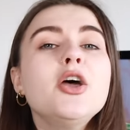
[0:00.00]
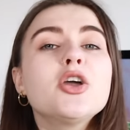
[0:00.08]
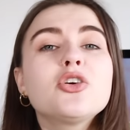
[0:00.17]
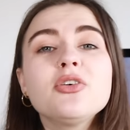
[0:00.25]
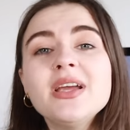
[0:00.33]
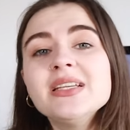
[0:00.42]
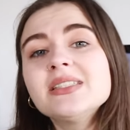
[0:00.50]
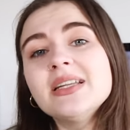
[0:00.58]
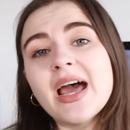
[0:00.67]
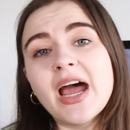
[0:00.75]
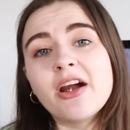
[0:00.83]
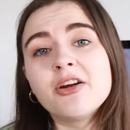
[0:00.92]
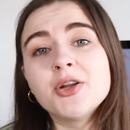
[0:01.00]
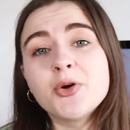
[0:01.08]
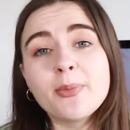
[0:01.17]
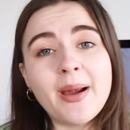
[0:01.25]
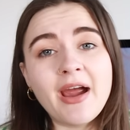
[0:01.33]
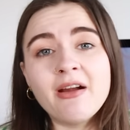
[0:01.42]
Chris and Aaron are
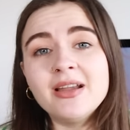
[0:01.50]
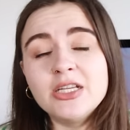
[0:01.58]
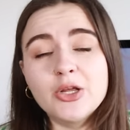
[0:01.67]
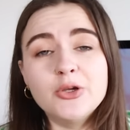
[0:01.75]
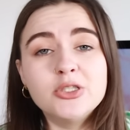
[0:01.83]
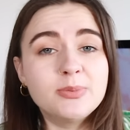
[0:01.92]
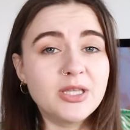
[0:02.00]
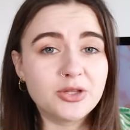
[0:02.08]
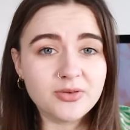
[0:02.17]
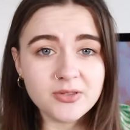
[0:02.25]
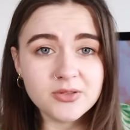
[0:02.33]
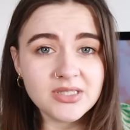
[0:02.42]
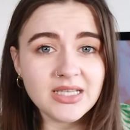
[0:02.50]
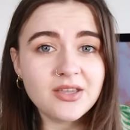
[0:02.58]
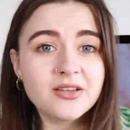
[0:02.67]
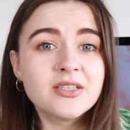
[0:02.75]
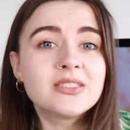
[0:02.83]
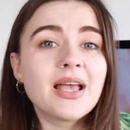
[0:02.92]
apparently known to be thrill
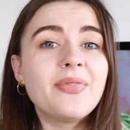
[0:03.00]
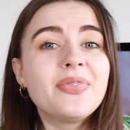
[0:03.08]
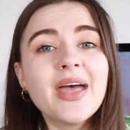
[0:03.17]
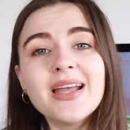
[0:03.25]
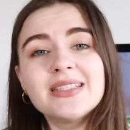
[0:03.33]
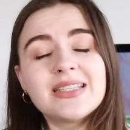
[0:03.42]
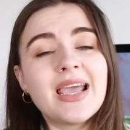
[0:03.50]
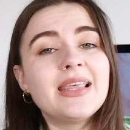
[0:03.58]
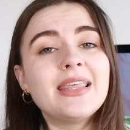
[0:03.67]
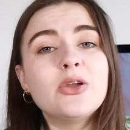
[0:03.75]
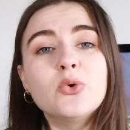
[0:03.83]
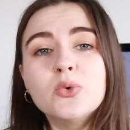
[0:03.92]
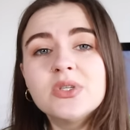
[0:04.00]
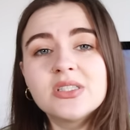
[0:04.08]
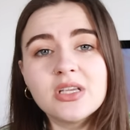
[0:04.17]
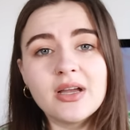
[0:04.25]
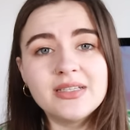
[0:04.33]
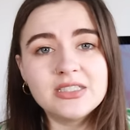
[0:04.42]
seekers, and that day they all
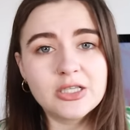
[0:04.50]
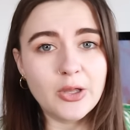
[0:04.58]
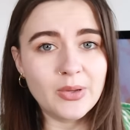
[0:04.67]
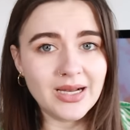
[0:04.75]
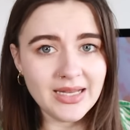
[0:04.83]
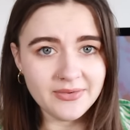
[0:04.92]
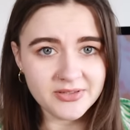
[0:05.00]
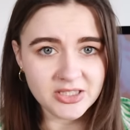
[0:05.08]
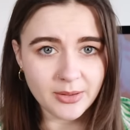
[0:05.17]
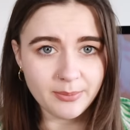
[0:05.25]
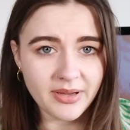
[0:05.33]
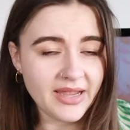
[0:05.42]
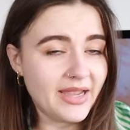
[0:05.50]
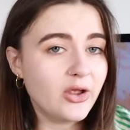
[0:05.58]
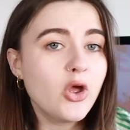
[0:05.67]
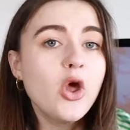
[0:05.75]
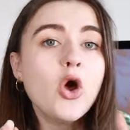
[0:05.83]
decided to go cliff jumping